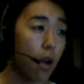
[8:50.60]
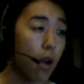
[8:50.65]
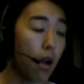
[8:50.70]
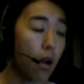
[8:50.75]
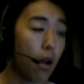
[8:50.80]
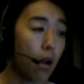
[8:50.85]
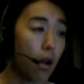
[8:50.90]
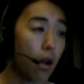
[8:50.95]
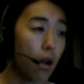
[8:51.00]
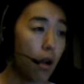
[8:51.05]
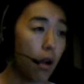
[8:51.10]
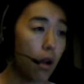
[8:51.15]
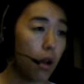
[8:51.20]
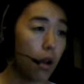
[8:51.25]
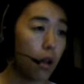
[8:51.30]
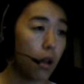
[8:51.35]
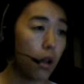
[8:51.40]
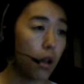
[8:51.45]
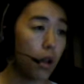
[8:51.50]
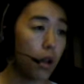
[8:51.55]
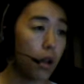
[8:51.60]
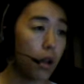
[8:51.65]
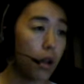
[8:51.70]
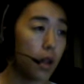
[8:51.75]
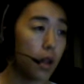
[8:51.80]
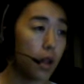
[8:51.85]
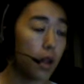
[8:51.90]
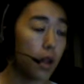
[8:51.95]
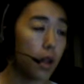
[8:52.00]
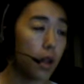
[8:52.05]
are all
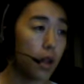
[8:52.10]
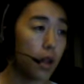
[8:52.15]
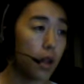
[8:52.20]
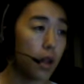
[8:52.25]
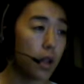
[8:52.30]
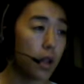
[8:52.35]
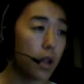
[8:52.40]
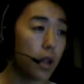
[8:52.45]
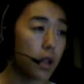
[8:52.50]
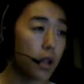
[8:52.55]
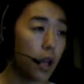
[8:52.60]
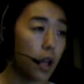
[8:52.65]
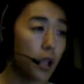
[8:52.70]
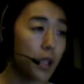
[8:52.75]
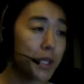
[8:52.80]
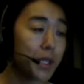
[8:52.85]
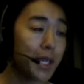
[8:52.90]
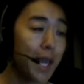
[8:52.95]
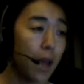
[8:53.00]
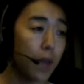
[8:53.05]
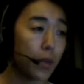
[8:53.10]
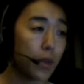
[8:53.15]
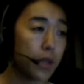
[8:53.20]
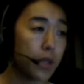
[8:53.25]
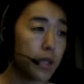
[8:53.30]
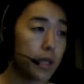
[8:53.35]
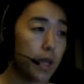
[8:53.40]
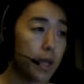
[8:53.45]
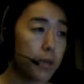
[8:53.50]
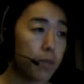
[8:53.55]
sound
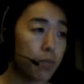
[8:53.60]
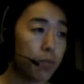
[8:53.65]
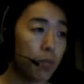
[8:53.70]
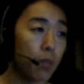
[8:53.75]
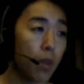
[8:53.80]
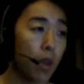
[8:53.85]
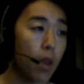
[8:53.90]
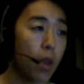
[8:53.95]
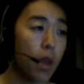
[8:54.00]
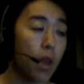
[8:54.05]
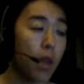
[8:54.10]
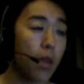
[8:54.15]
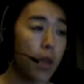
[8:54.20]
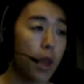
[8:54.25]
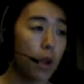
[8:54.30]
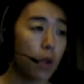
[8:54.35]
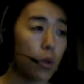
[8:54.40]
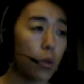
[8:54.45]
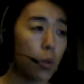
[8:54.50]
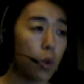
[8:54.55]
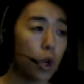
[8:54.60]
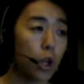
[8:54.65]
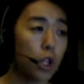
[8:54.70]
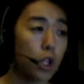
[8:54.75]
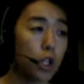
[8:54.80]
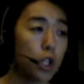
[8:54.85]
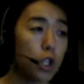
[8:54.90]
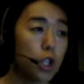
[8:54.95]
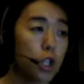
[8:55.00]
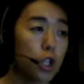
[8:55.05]
the same, and they are the
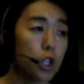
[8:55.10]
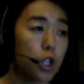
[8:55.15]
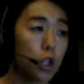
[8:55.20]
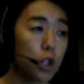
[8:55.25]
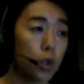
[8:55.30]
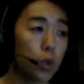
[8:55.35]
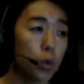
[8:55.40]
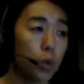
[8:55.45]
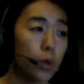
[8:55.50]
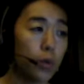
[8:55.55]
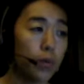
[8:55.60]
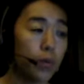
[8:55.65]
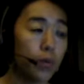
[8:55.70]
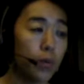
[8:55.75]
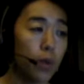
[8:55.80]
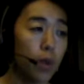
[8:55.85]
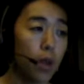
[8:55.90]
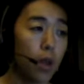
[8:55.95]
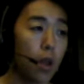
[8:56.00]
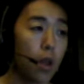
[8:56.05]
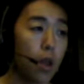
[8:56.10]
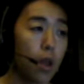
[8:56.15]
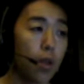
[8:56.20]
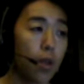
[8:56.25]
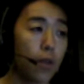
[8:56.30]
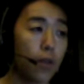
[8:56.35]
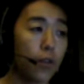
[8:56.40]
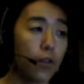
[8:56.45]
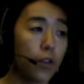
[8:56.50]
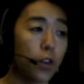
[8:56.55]
word do.
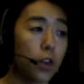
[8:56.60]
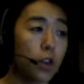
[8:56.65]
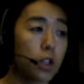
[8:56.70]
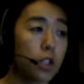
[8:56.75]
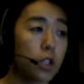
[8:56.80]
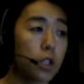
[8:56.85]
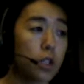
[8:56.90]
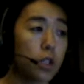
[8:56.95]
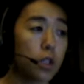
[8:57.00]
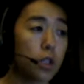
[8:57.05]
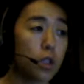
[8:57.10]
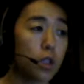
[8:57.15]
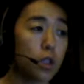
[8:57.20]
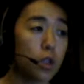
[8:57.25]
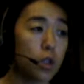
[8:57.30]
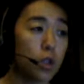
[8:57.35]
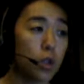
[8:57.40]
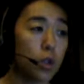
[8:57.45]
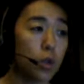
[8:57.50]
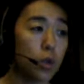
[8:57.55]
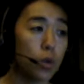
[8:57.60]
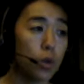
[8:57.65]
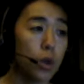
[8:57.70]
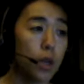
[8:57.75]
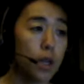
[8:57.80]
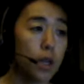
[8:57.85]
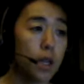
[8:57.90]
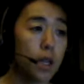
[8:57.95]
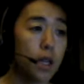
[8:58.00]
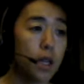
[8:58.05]
The first do
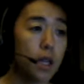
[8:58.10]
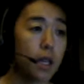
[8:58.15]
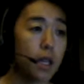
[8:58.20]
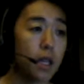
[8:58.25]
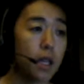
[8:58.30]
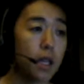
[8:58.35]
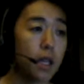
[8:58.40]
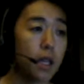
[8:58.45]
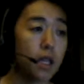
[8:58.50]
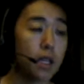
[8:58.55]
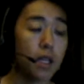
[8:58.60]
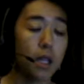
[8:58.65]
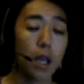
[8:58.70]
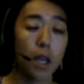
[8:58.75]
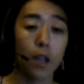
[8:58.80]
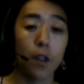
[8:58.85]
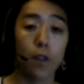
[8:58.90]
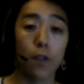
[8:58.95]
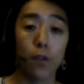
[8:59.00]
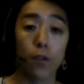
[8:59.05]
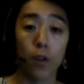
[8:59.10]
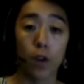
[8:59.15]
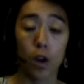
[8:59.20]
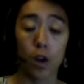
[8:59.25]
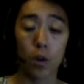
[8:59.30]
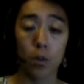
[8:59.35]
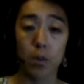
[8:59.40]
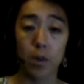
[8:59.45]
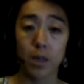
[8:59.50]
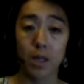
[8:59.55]
is like the
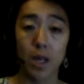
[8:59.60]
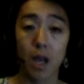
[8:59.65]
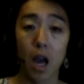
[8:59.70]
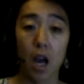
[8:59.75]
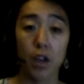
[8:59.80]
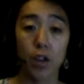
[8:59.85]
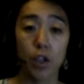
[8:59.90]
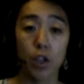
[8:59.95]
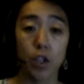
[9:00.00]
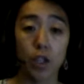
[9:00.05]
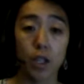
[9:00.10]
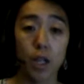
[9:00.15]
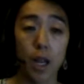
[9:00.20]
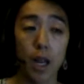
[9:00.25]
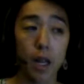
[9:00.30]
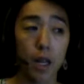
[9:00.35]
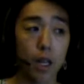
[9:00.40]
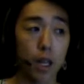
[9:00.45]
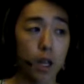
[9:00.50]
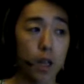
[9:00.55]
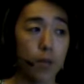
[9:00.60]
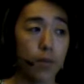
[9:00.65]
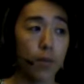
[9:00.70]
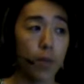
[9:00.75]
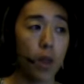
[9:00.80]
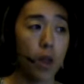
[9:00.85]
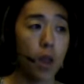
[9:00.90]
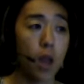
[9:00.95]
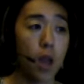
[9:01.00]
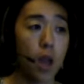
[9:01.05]
verb to undertake.
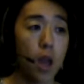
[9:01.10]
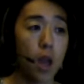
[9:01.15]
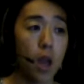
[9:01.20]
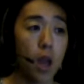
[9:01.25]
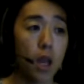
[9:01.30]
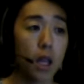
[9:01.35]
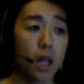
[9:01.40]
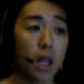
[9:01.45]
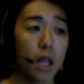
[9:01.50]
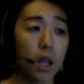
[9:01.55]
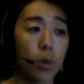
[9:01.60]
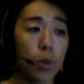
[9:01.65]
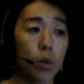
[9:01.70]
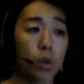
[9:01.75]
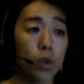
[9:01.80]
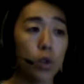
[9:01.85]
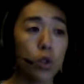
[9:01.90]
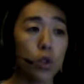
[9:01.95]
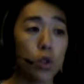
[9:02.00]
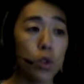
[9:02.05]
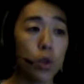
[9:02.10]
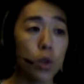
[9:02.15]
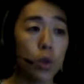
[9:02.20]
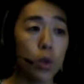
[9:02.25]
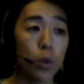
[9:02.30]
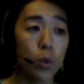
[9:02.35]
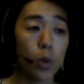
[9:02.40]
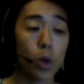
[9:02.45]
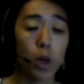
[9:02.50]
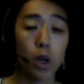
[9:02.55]
He will do
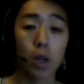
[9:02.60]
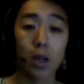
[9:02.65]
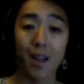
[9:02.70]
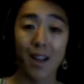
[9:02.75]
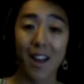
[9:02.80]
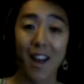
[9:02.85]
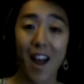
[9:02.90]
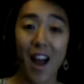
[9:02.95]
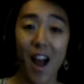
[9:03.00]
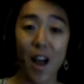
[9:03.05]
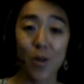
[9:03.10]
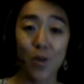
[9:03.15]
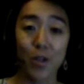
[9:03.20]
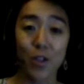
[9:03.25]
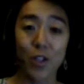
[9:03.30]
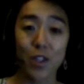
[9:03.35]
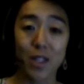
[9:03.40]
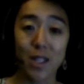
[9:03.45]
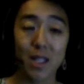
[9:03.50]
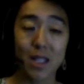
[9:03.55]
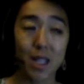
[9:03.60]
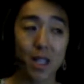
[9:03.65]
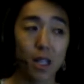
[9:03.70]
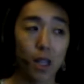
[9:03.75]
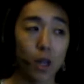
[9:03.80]
the work, I will just sit